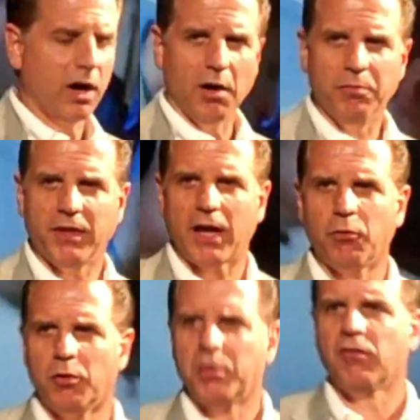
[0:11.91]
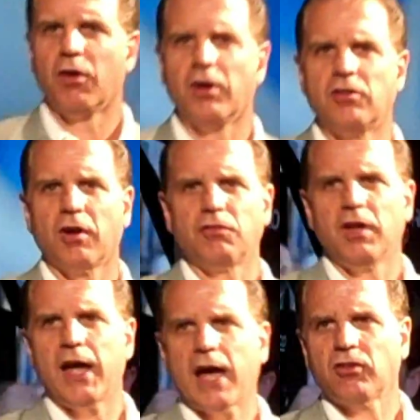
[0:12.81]
Um, that would be a very tough
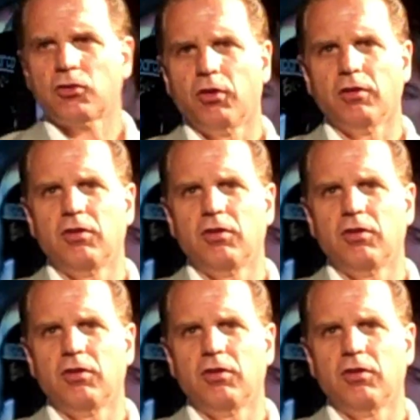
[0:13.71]
task, or to